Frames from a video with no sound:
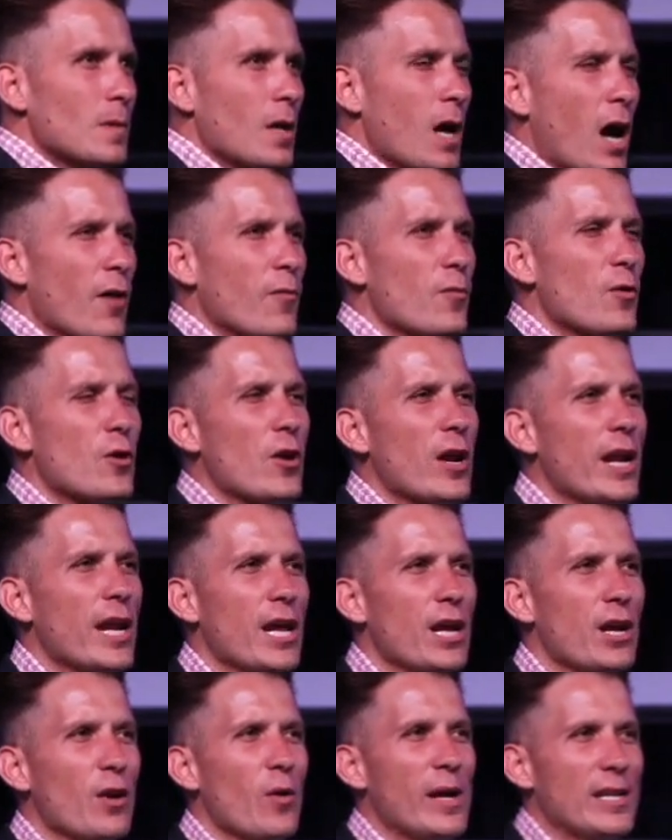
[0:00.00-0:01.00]
I've already
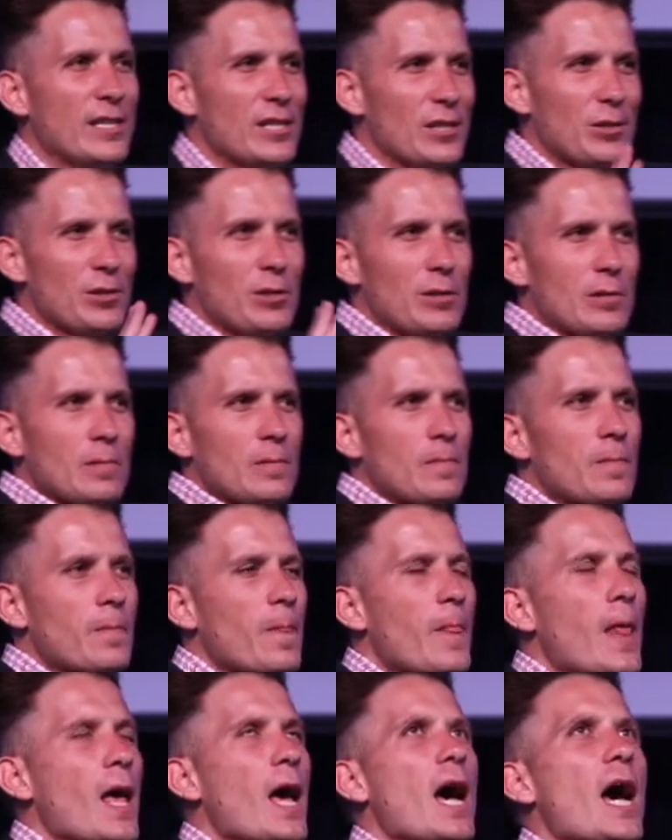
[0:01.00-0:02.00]
anointed you
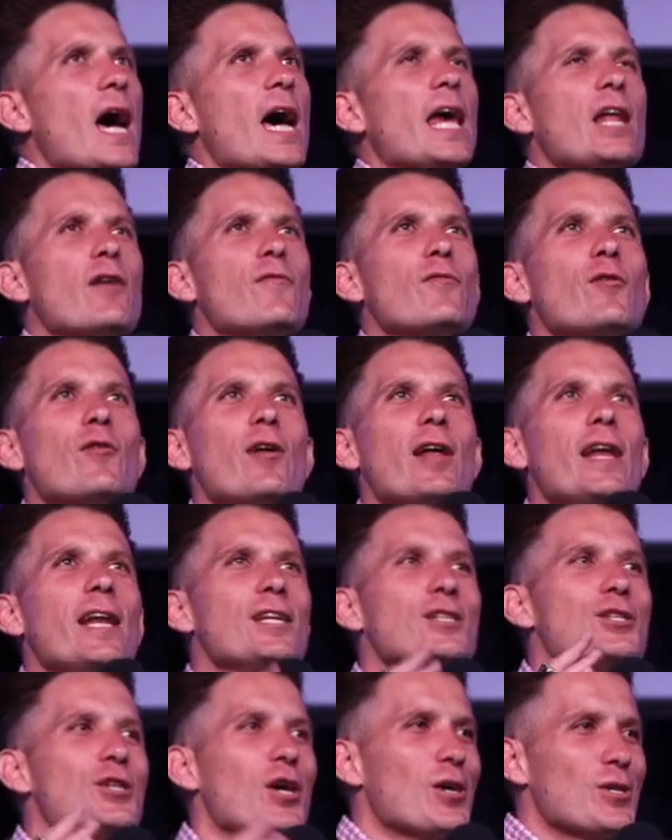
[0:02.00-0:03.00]
and I've already
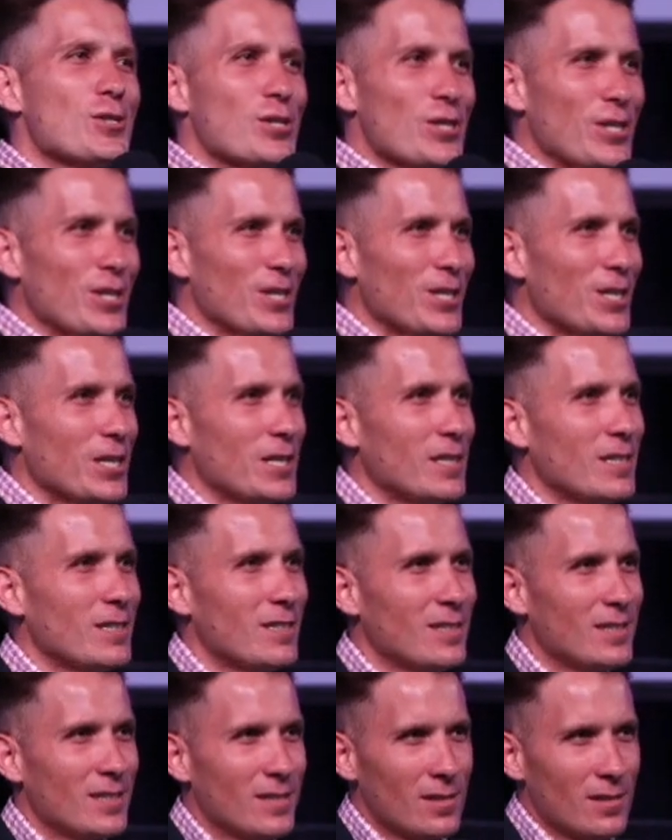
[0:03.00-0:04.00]
chosen you.
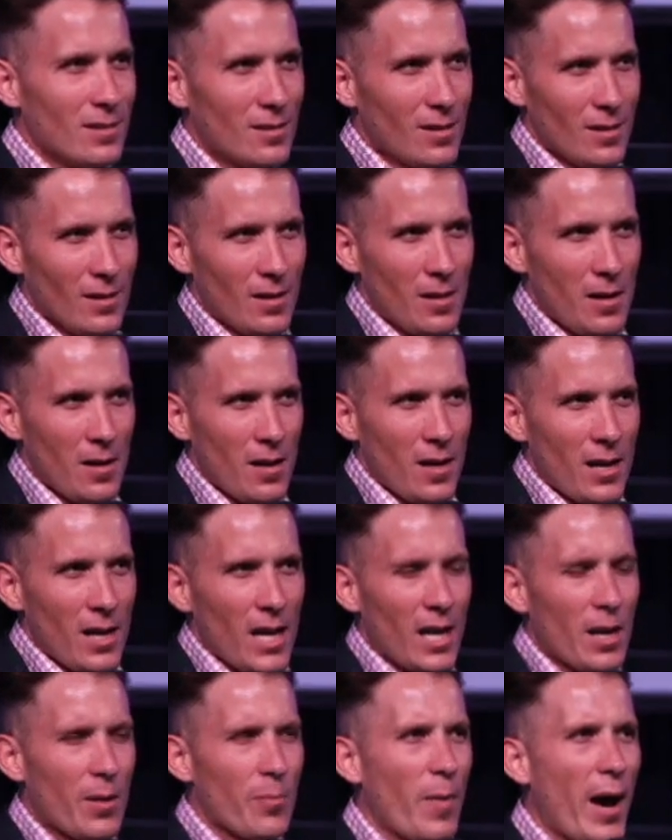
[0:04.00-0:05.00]

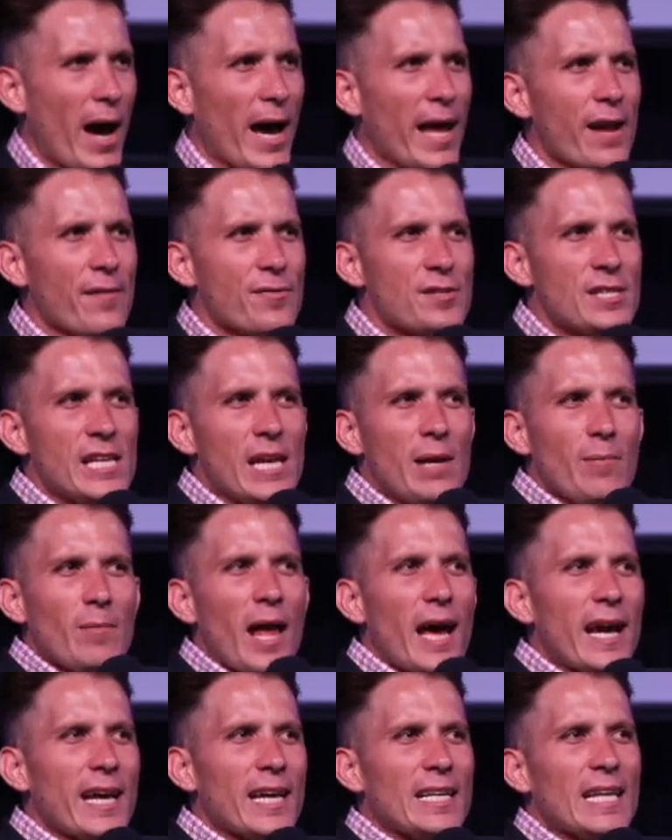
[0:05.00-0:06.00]
And it might have seemed
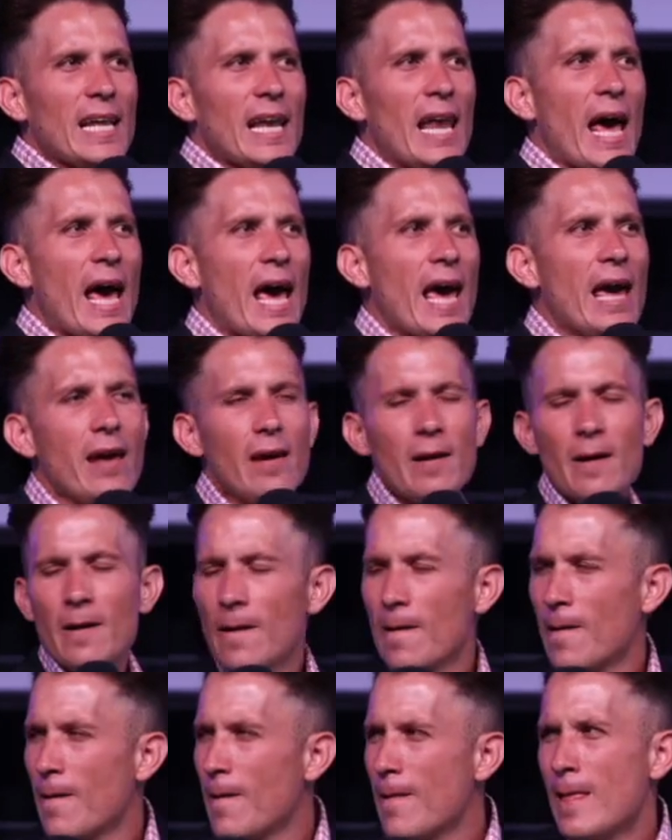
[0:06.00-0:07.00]
like a delay,
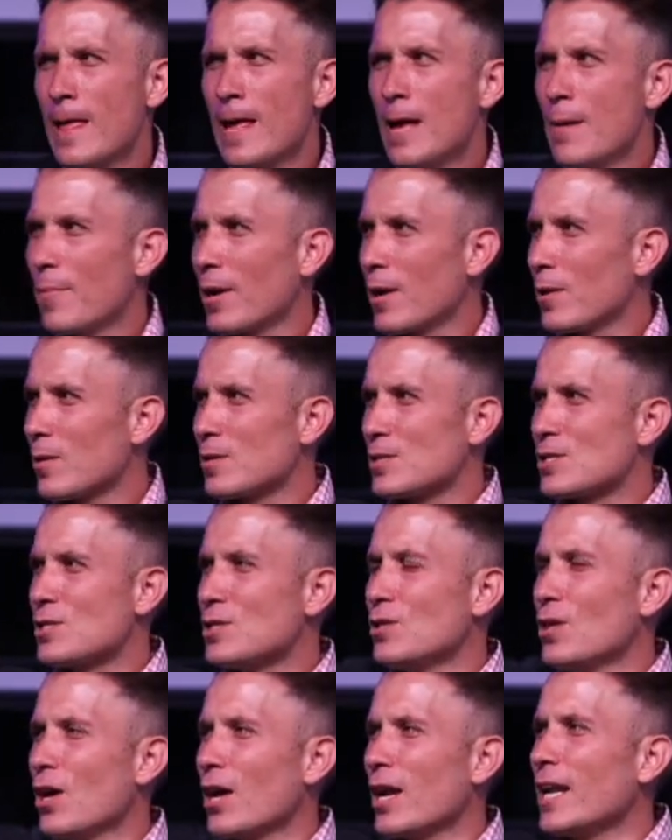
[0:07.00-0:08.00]
but it is
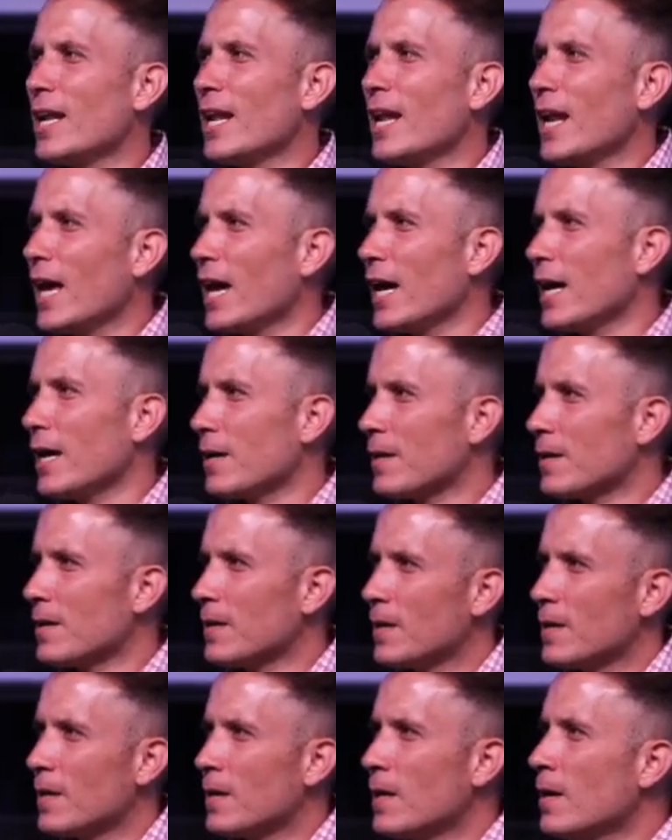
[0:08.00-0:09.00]
not a delay.
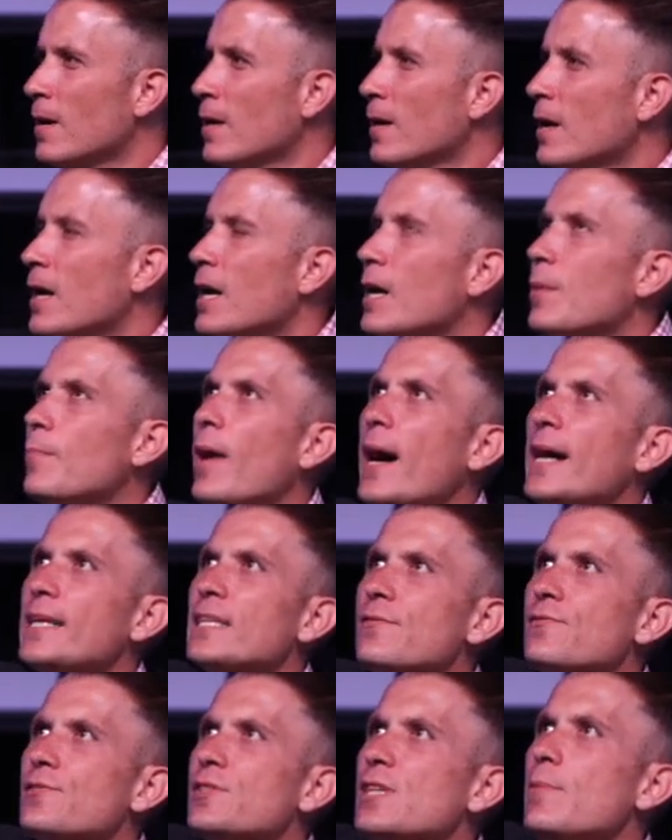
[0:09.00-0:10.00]
It might
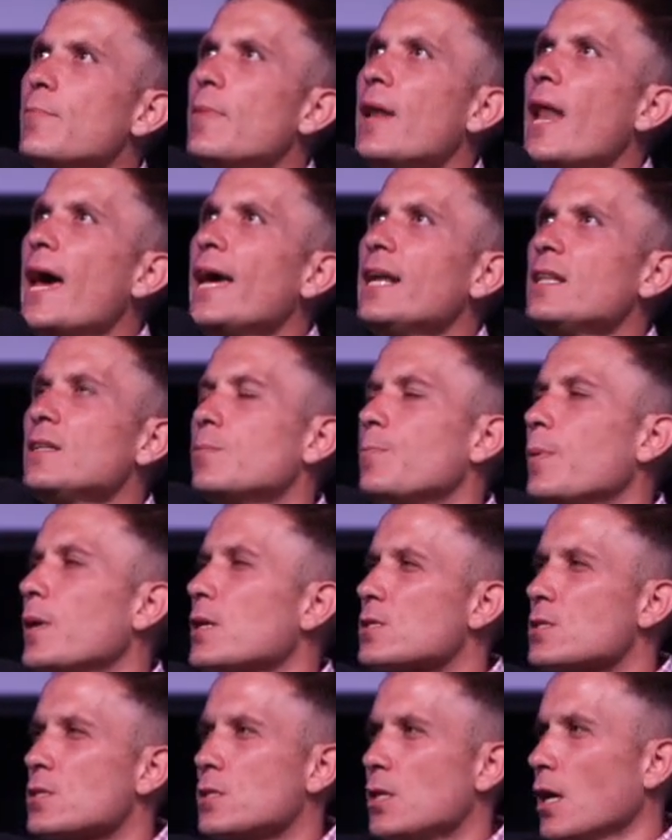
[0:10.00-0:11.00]
have seemed late, but
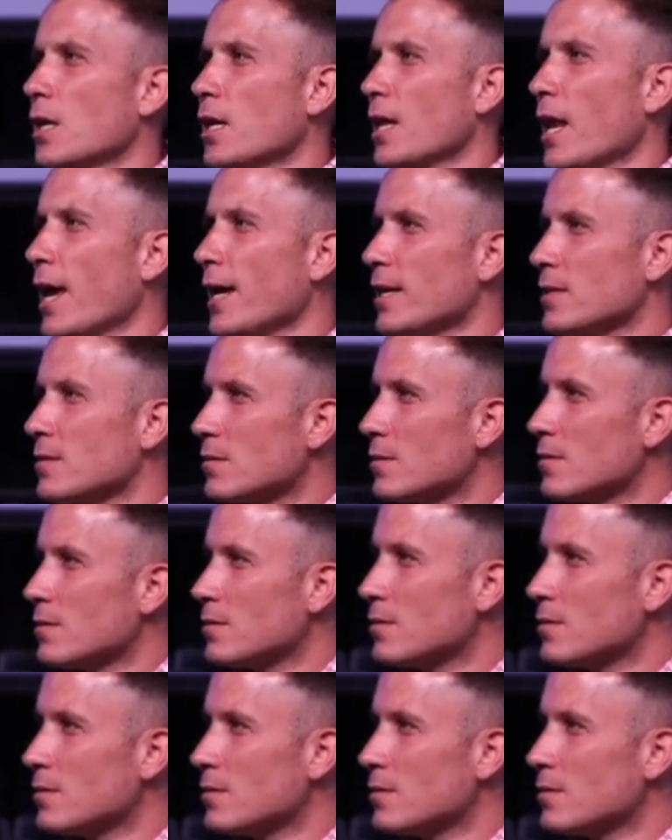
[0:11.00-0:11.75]
it's not late.